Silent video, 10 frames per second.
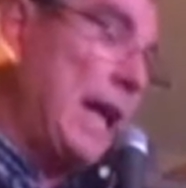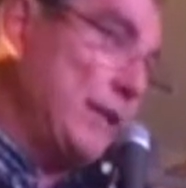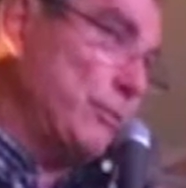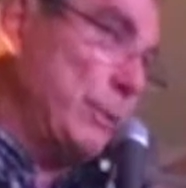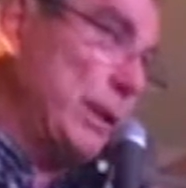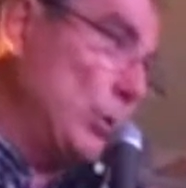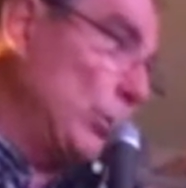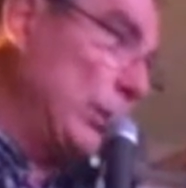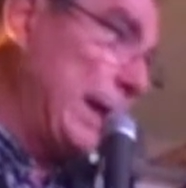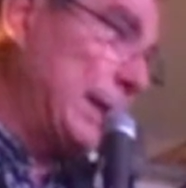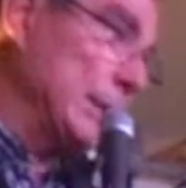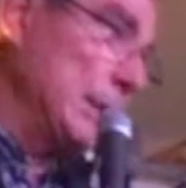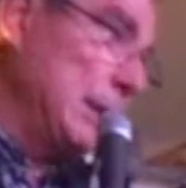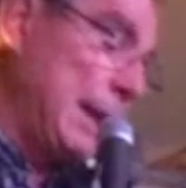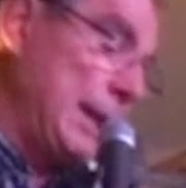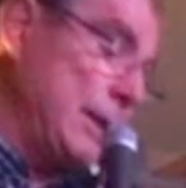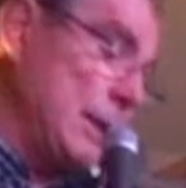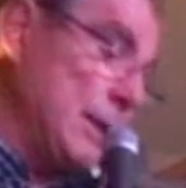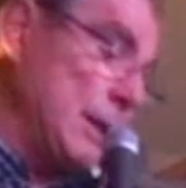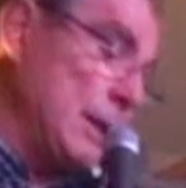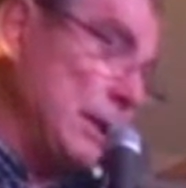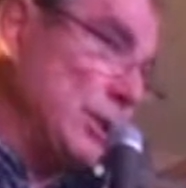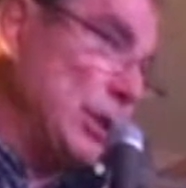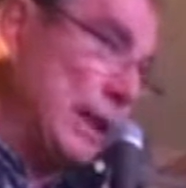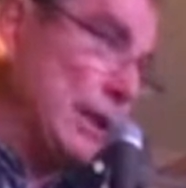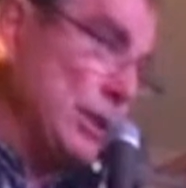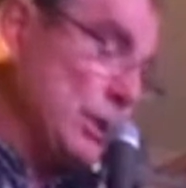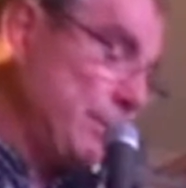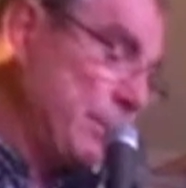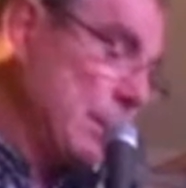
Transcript: has to be called out and challenged.